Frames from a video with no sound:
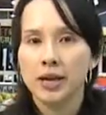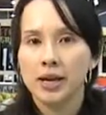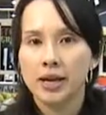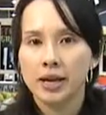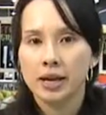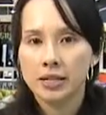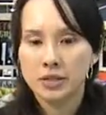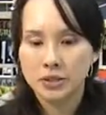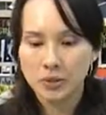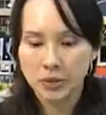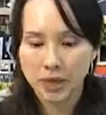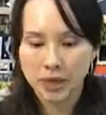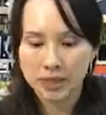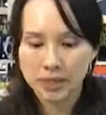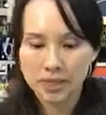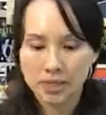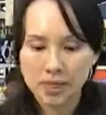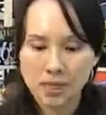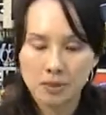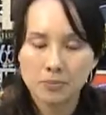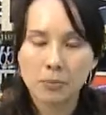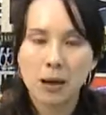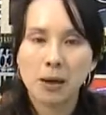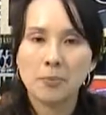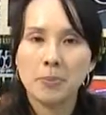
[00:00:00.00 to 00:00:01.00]
As you can
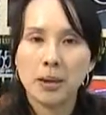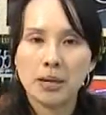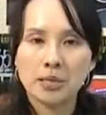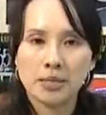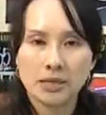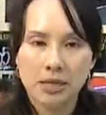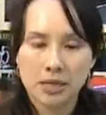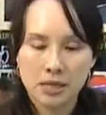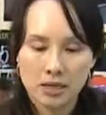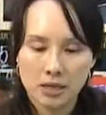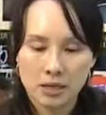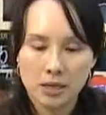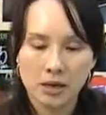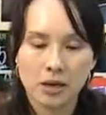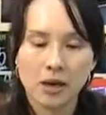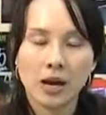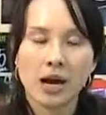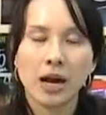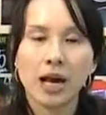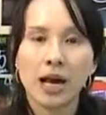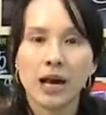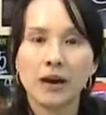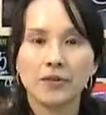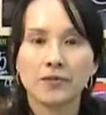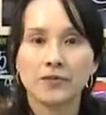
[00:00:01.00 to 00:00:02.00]
see in my basket here,
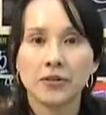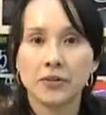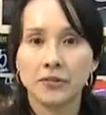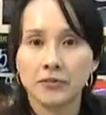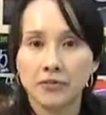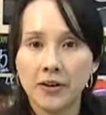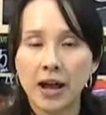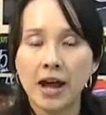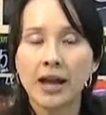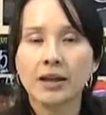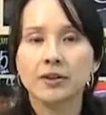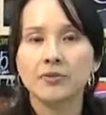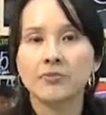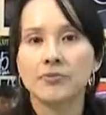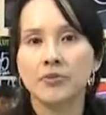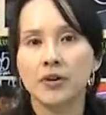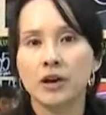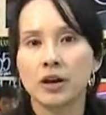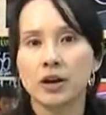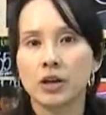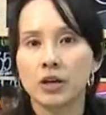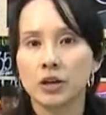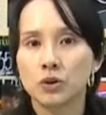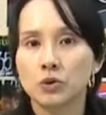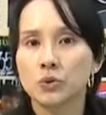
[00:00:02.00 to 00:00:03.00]
I have the
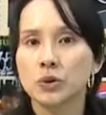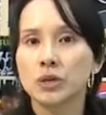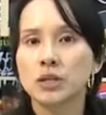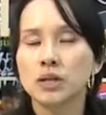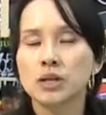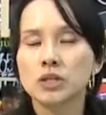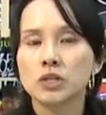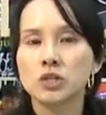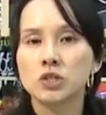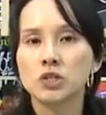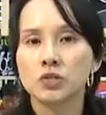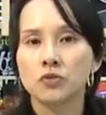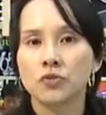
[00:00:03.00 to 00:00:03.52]
5 ingredients